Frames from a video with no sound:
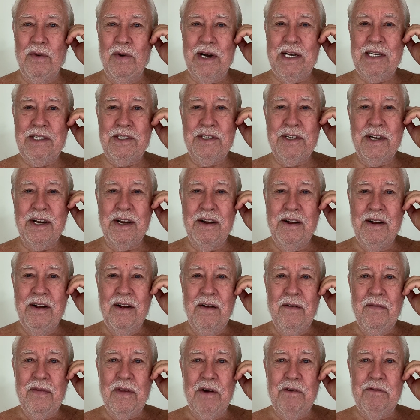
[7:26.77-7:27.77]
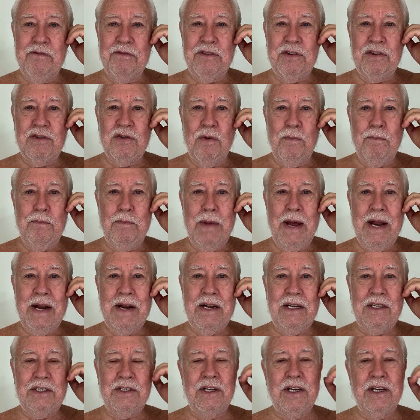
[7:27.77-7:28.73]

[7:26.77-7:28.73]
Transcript: wasting a tremendous